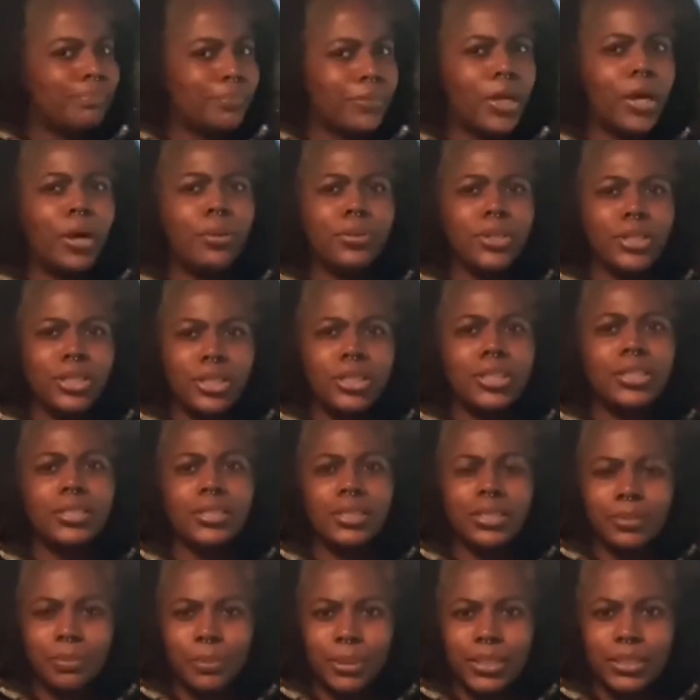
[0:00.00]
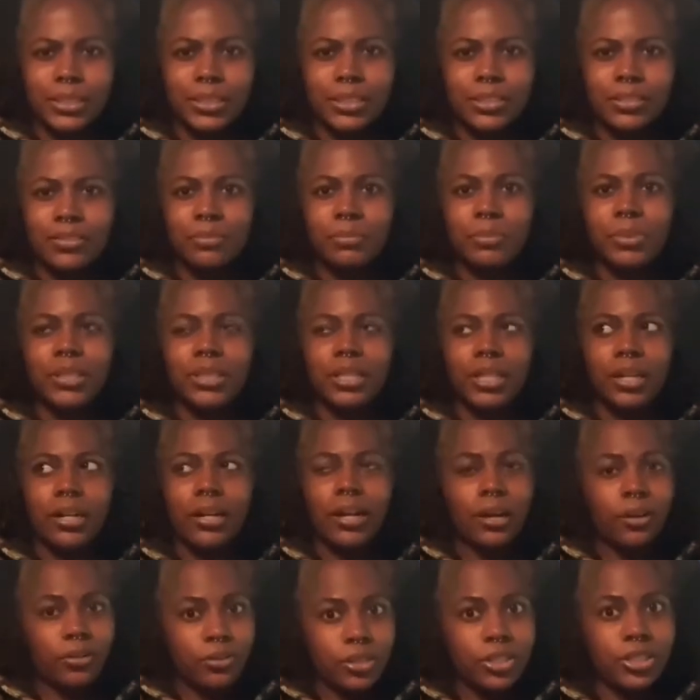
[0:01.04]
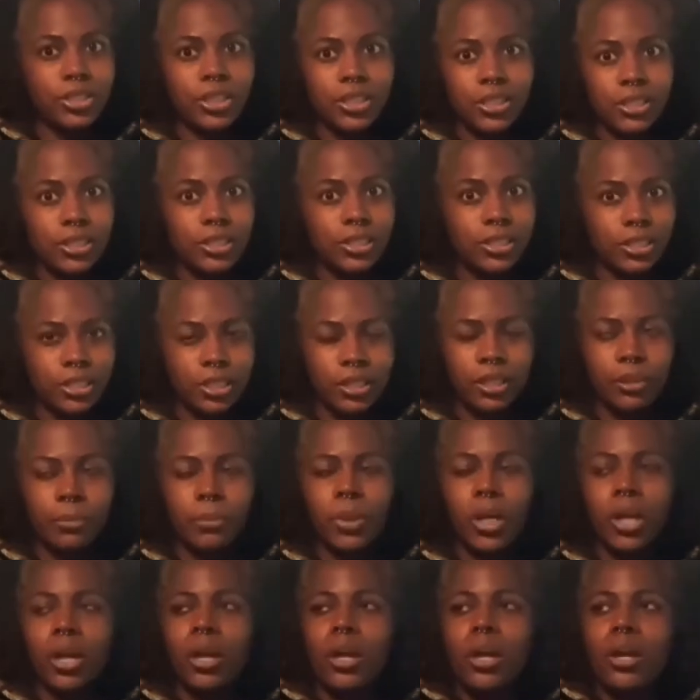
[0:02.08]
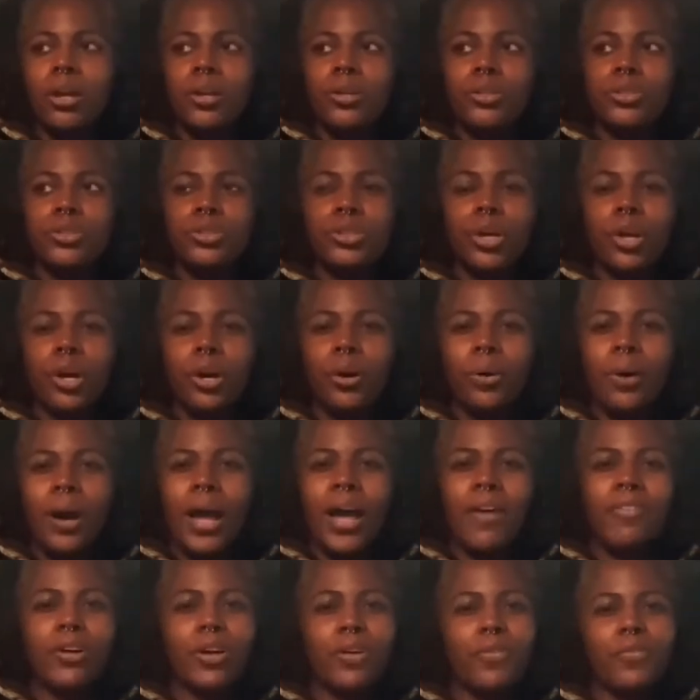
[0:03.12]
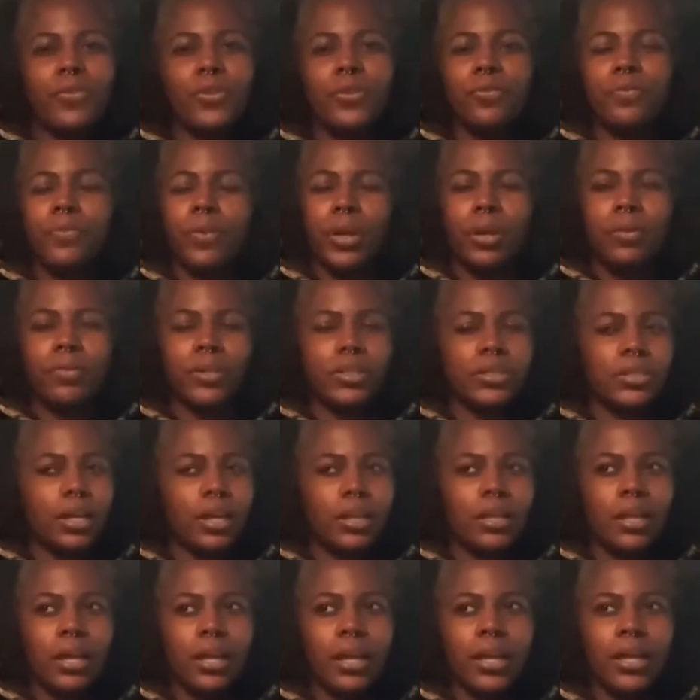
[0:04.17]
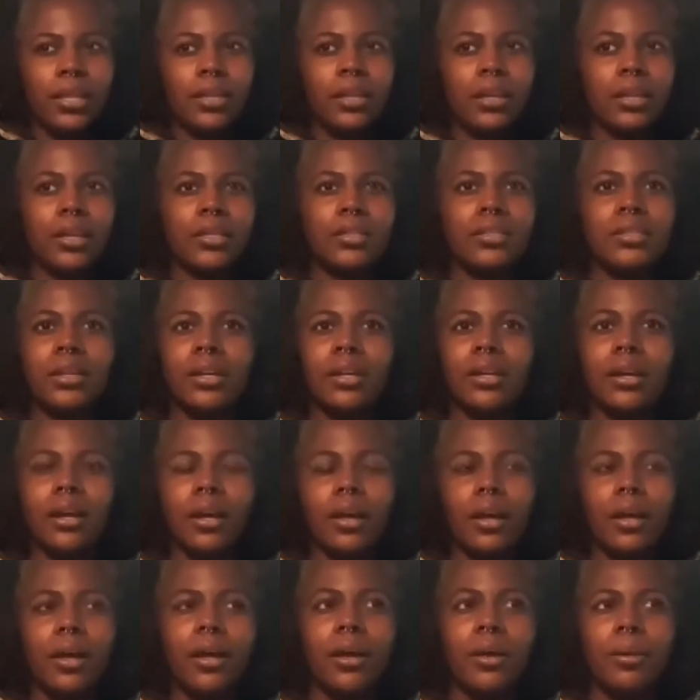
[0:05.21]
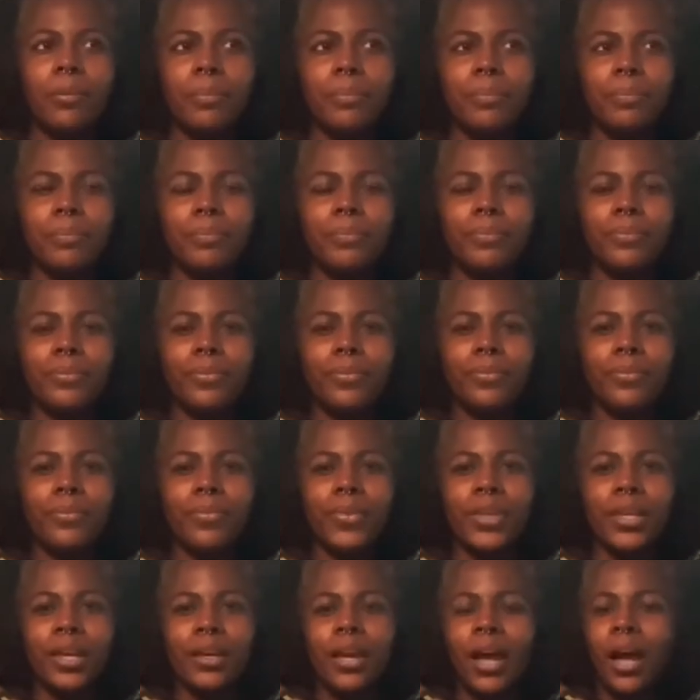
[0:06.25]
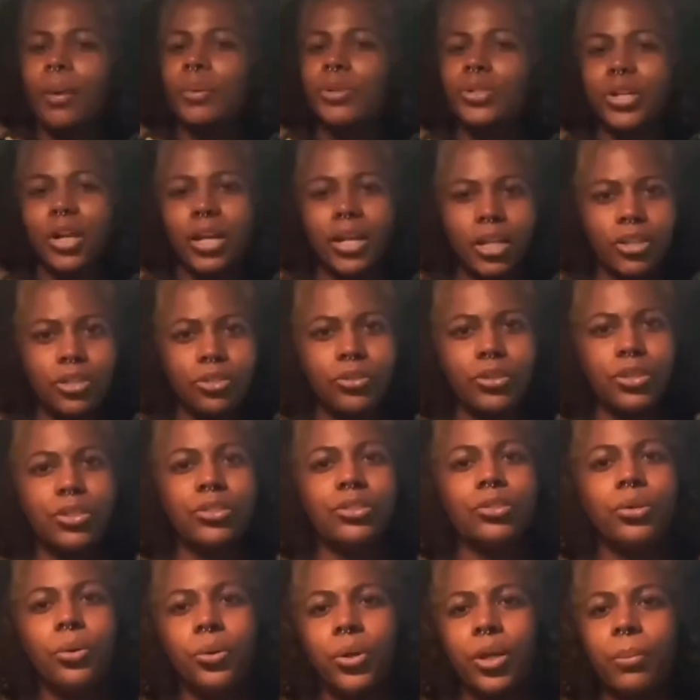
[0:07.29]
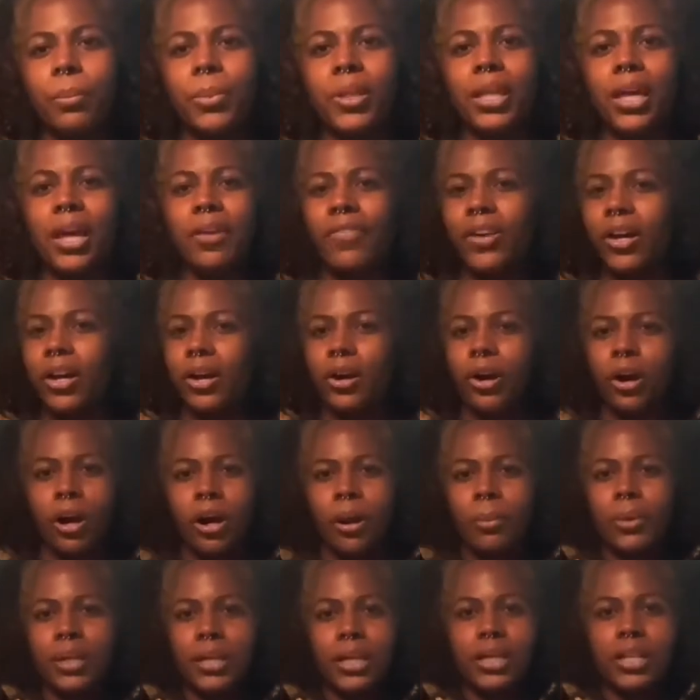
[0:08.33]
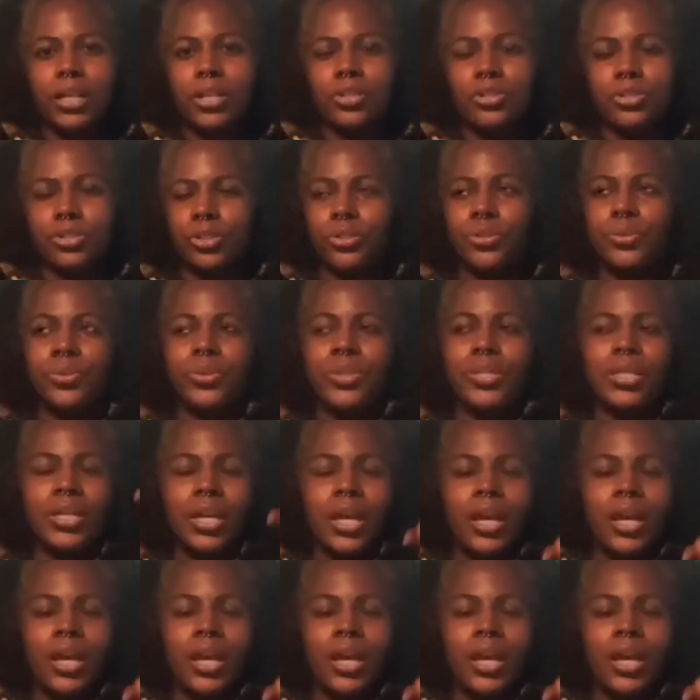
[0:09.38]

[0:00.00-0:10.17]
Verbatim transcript: healthy shit is expensive, but their healthy shit is cheap. So I have like a few favorites I like. Like it's like a um, I be trying not to drink soda, but they have like a carbonated juice